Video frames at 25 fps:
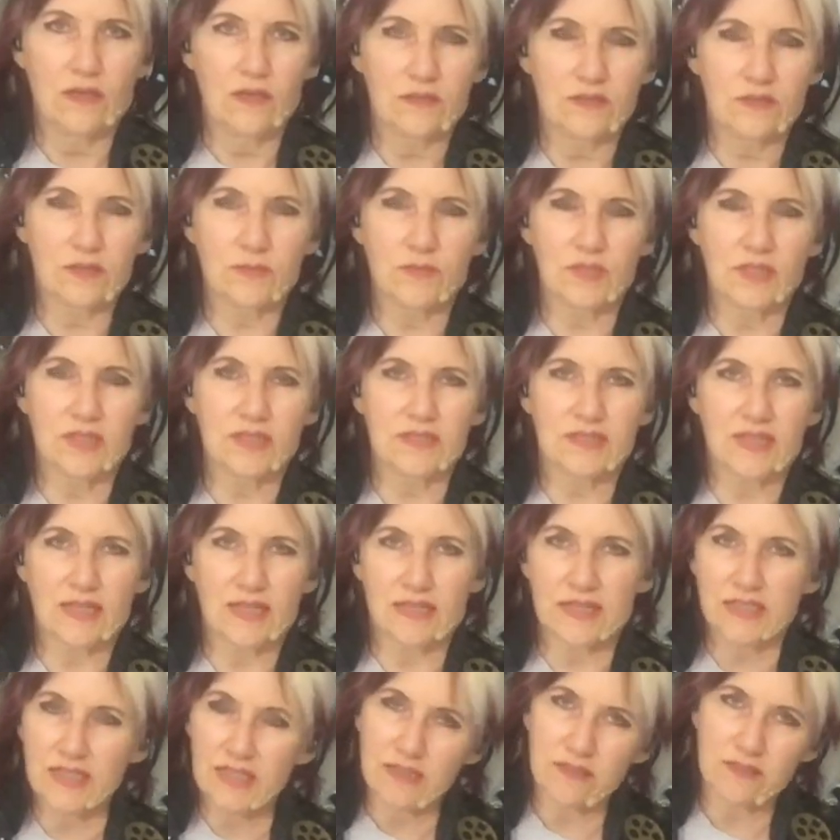Some of the
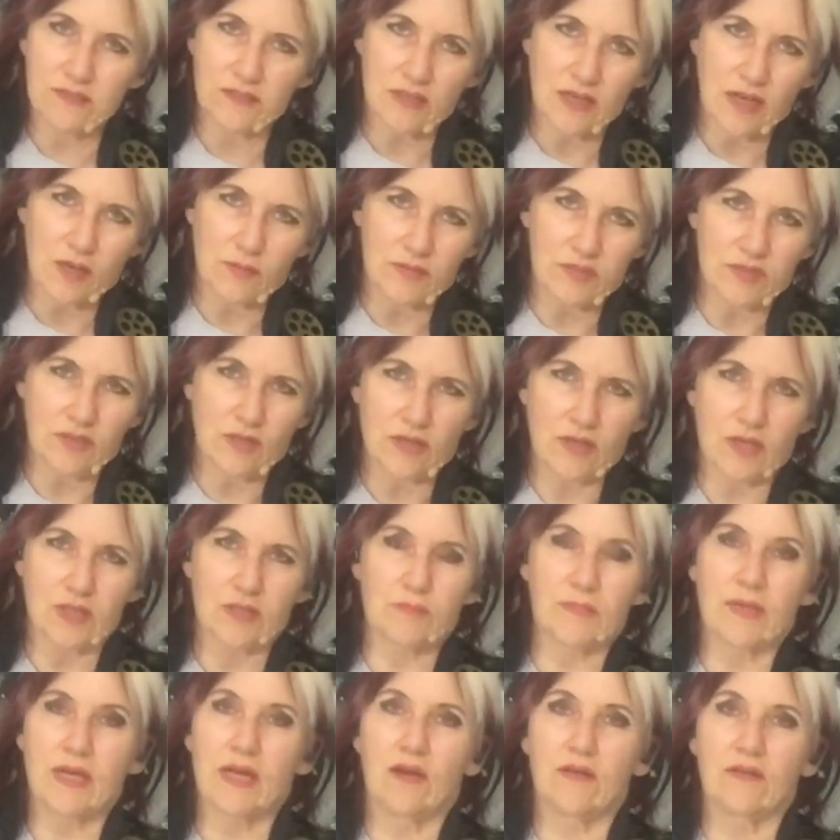techniques I'll be talking
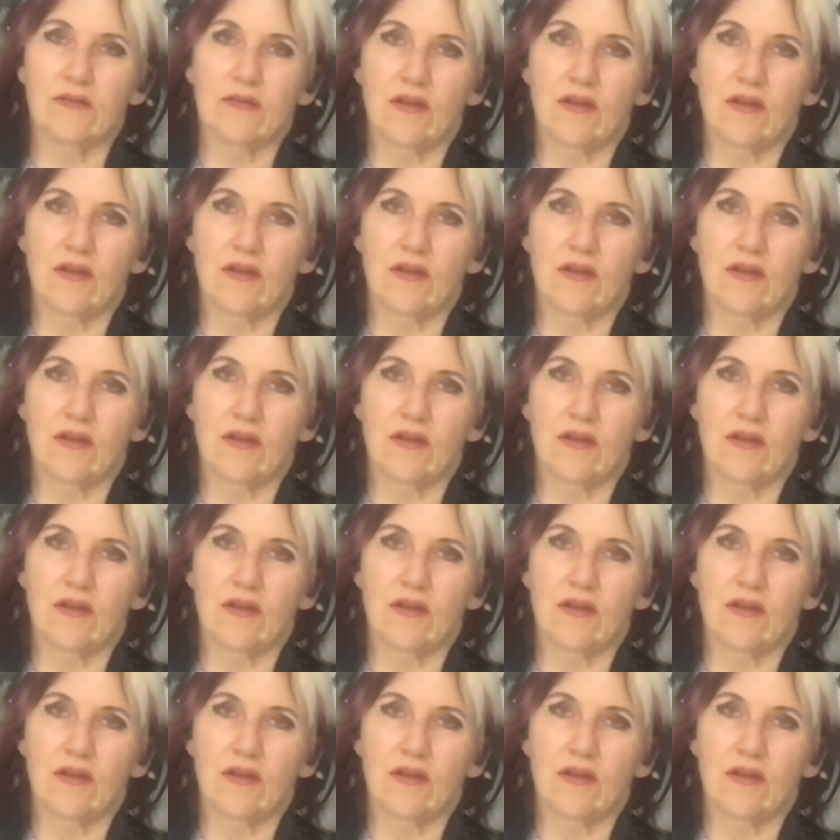about